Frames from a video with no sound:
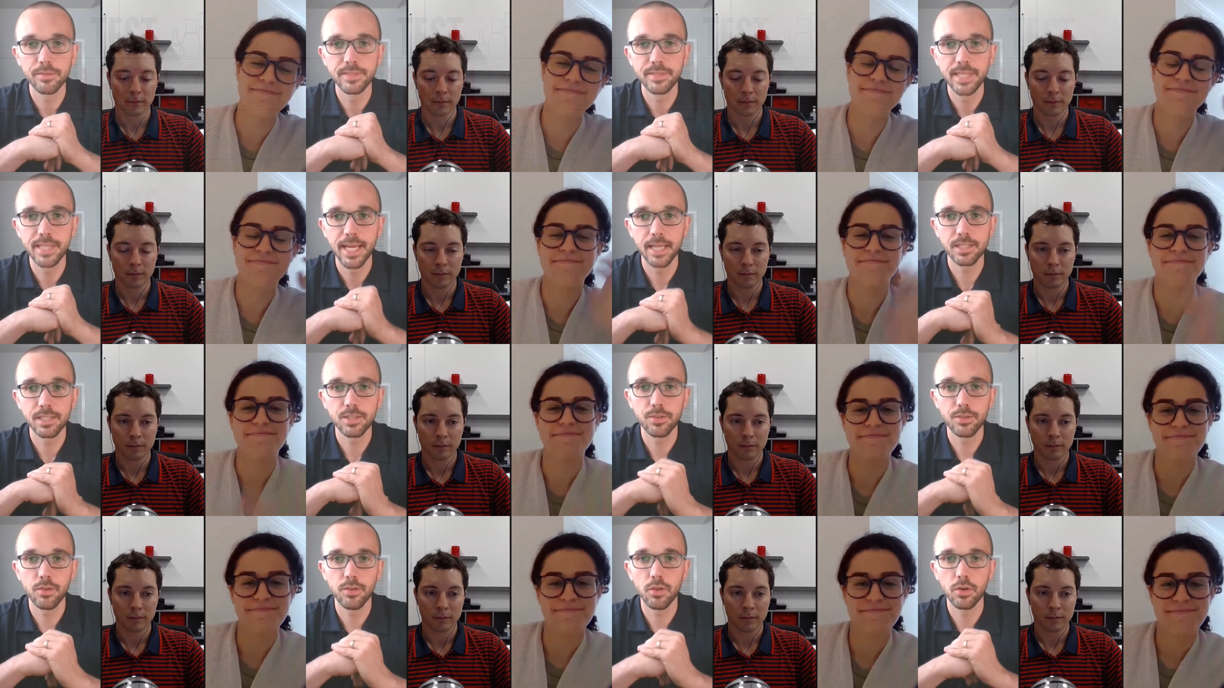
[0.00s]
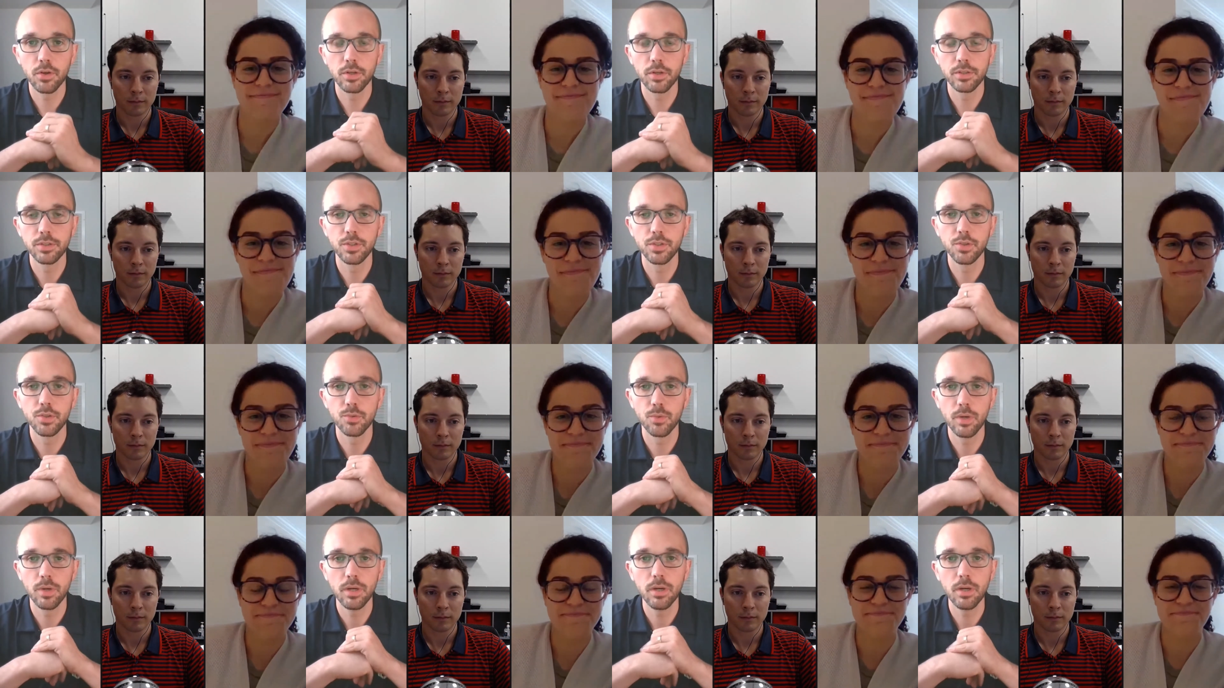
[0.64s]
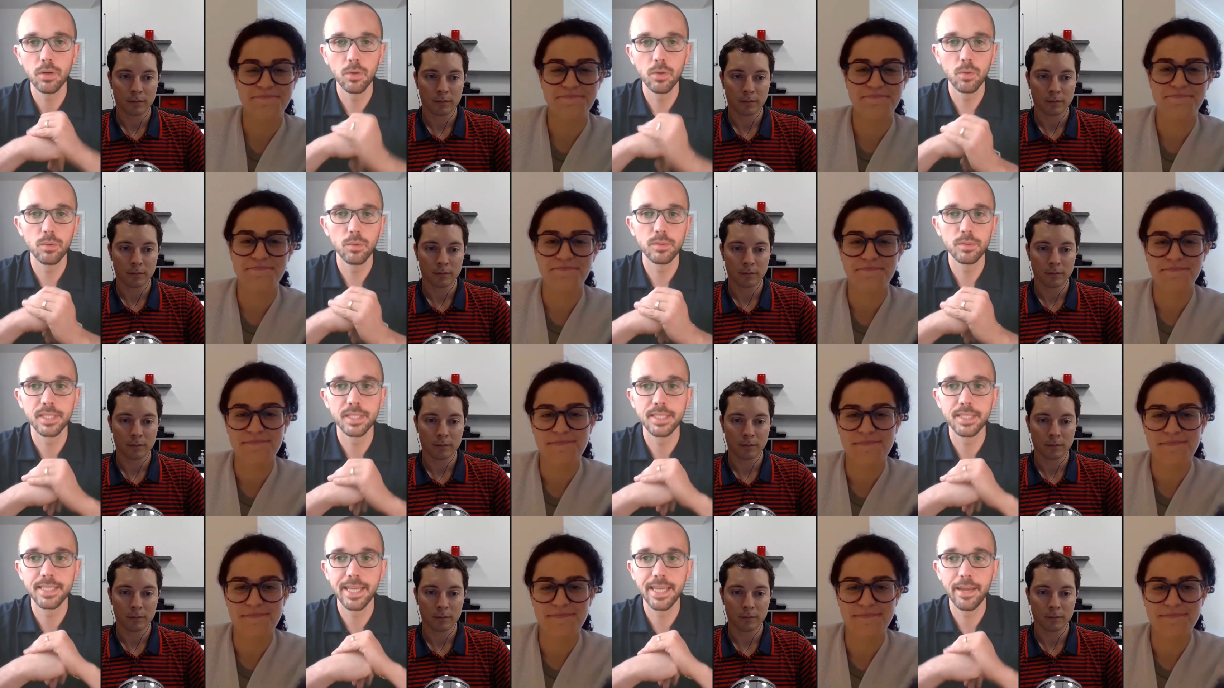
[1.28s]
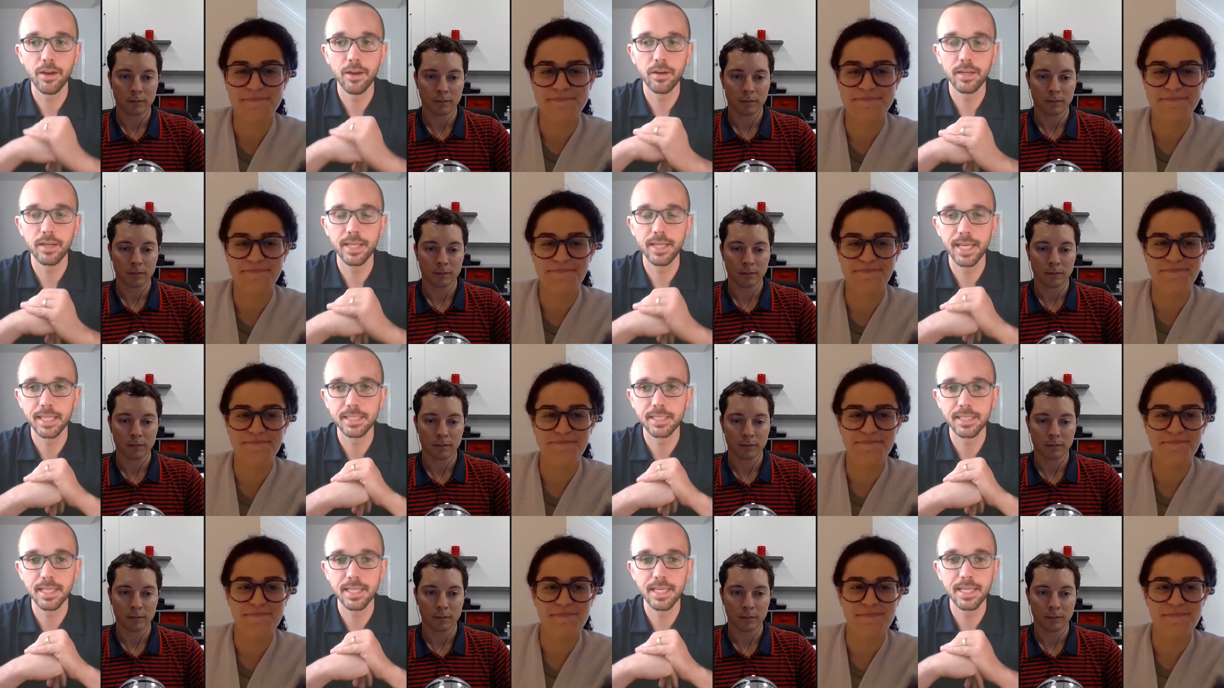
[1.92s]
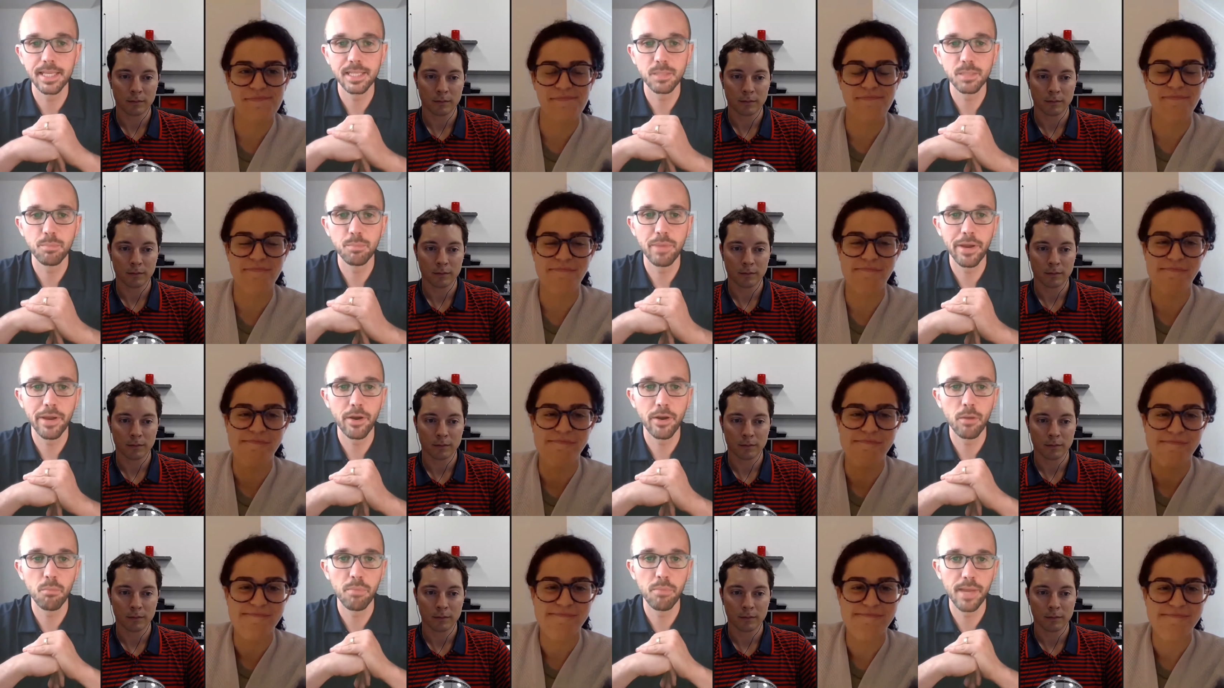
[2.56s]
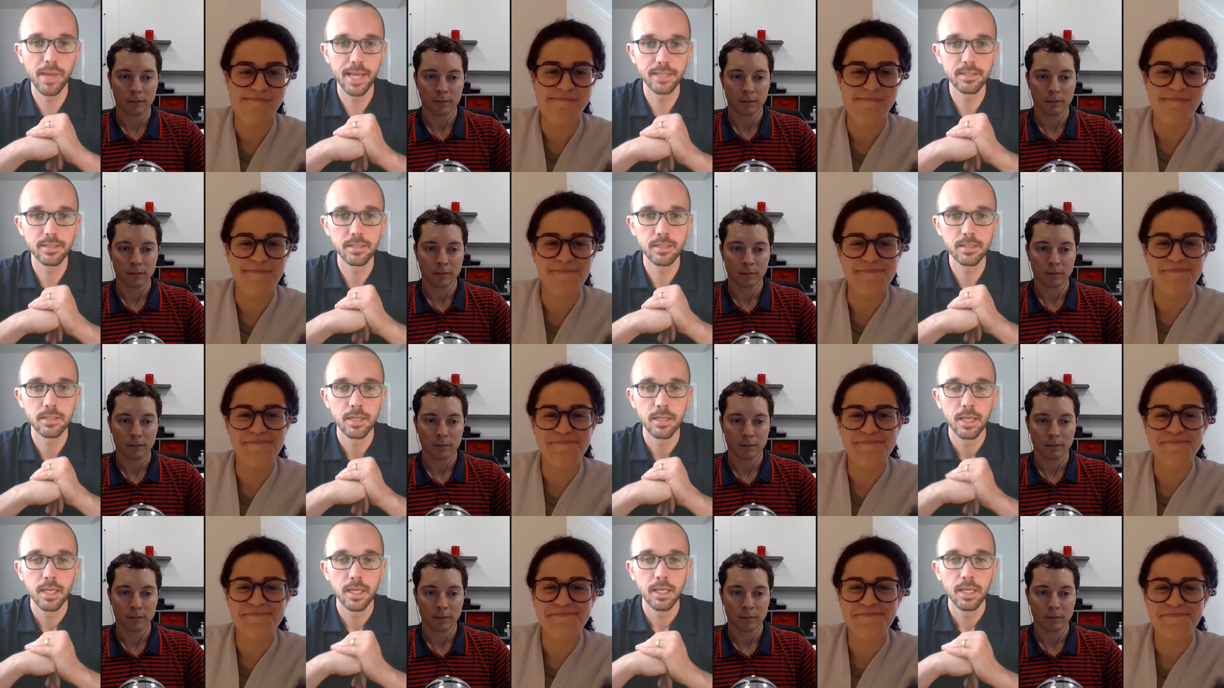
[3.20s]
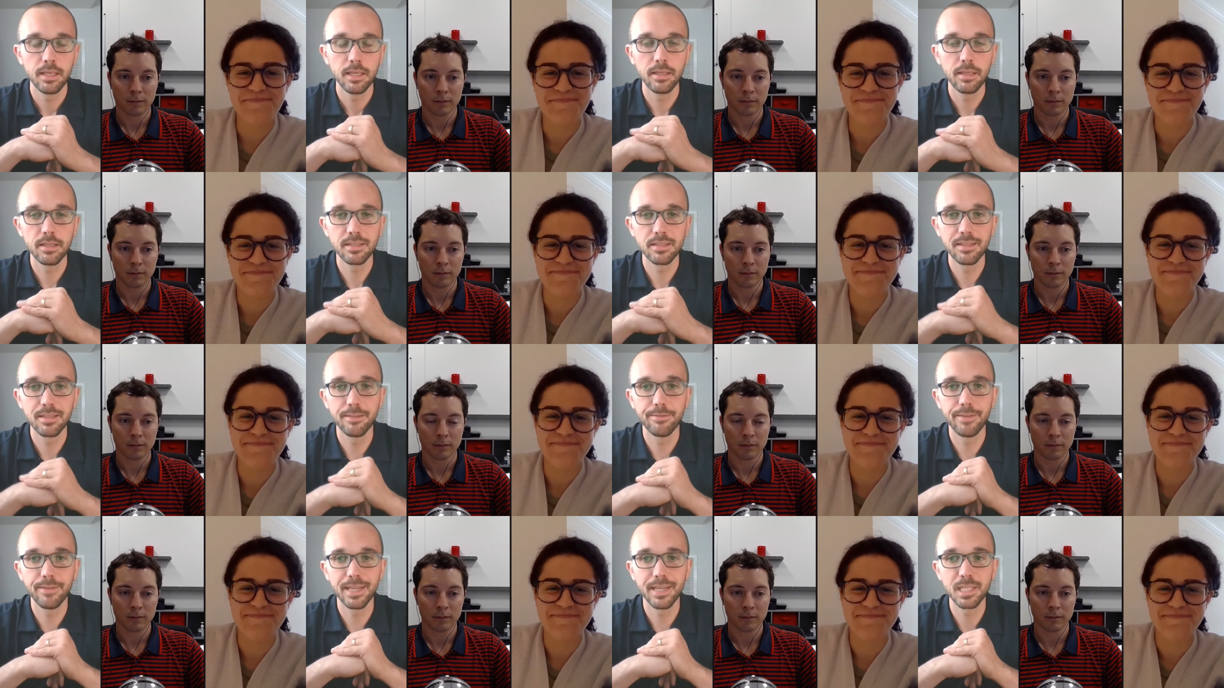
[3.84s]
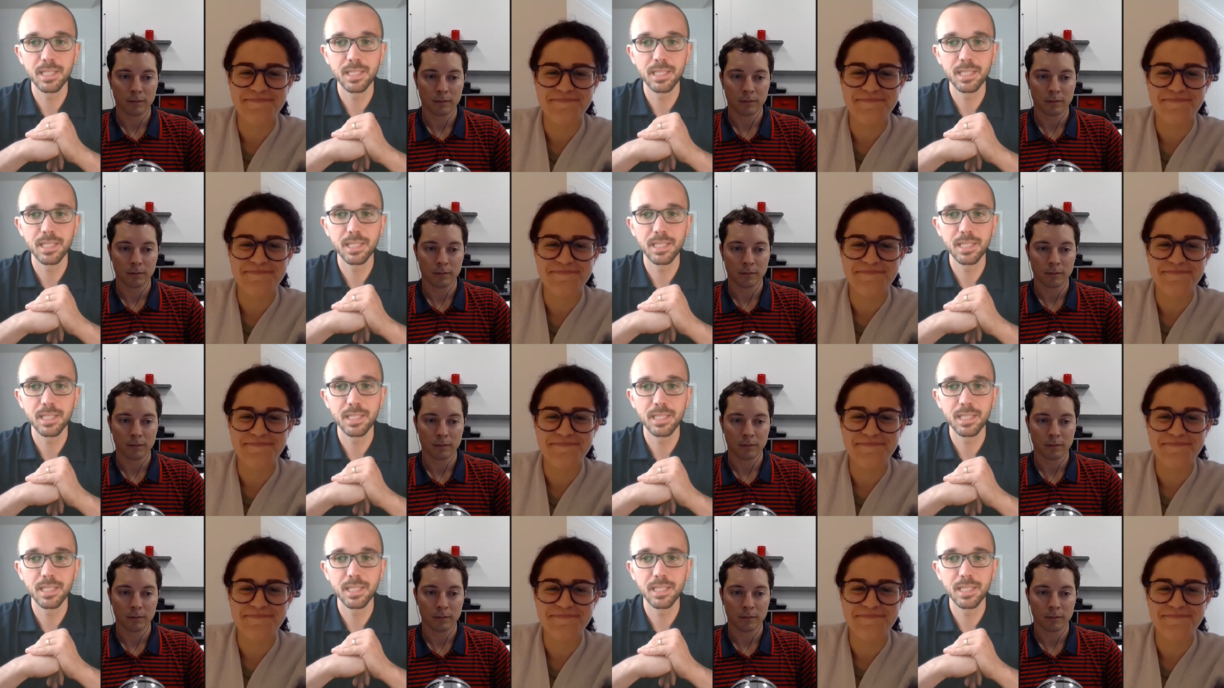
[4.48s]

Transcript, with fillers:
Speaker 1: Test, Learn, Grow. Today, our guest is Barrett Betz. He is the Vice